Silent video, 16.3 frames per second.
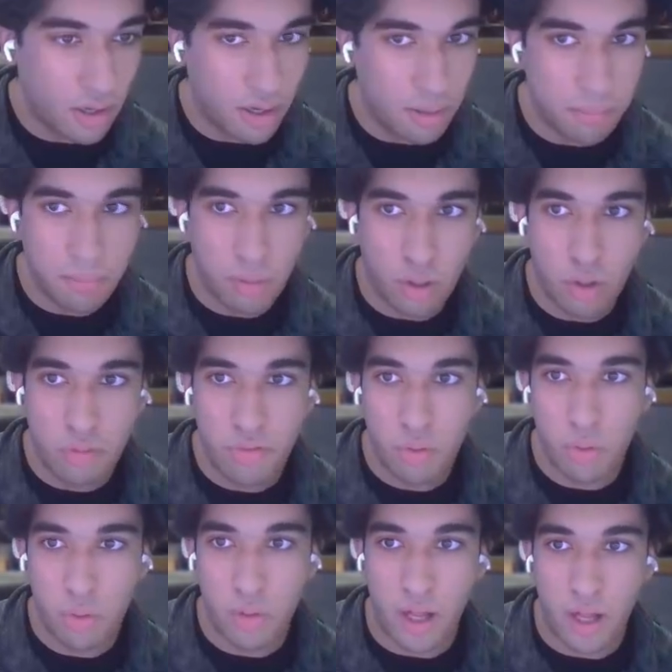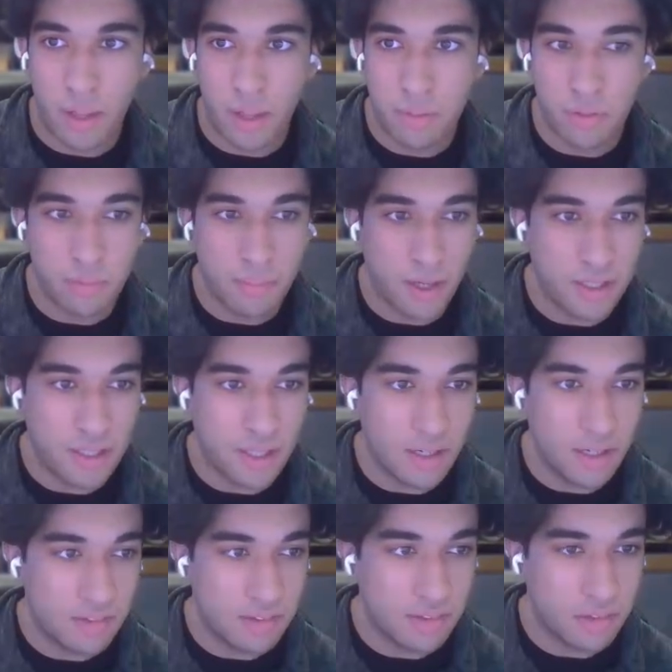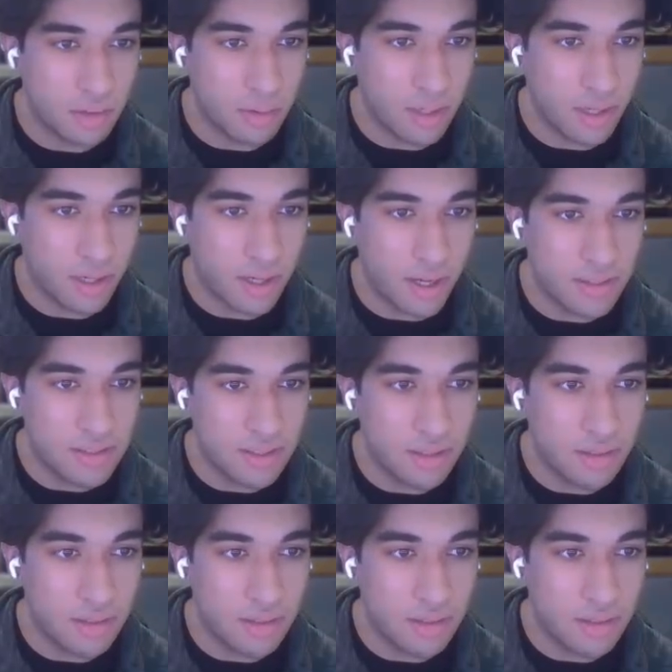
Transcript: I'm overall happy with my analysis though. I